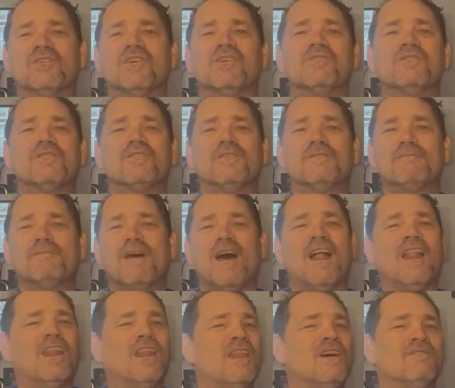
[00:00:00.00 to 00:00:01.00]
Earth.
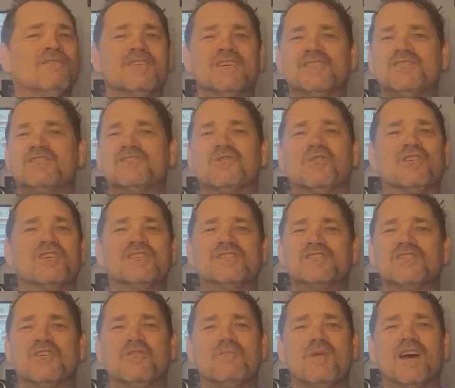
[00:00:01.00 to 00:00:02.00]
I love this story
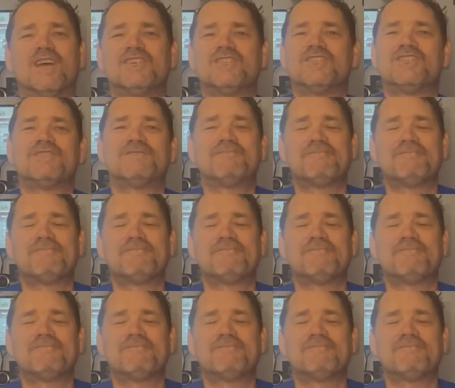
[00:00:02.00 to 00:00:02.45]
so much.